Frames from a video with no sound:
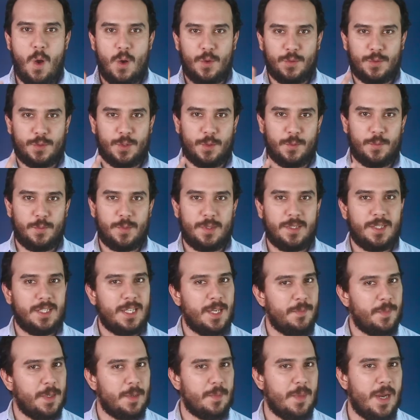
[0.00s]
Also,
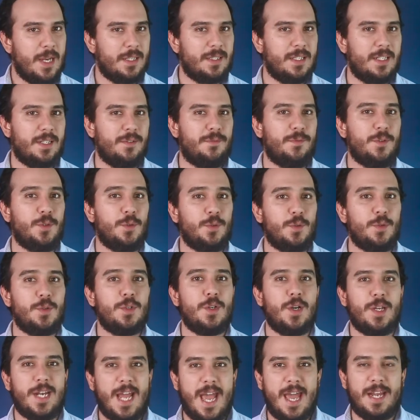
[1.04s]
keep in mind that if you do
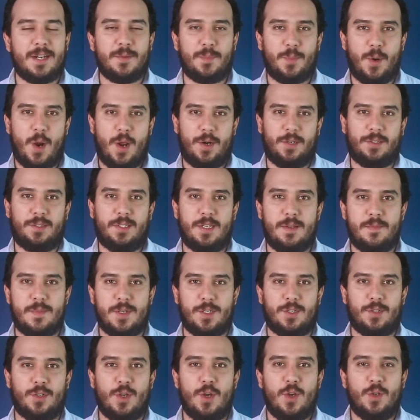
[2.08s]
not add a product
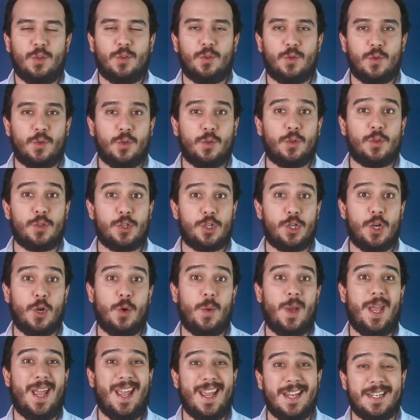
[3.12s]
image, Google could
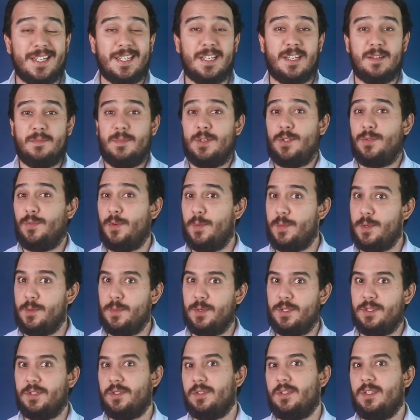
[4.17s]
show any image from your
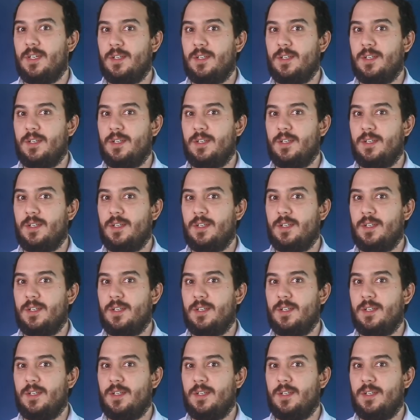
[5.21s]
merchant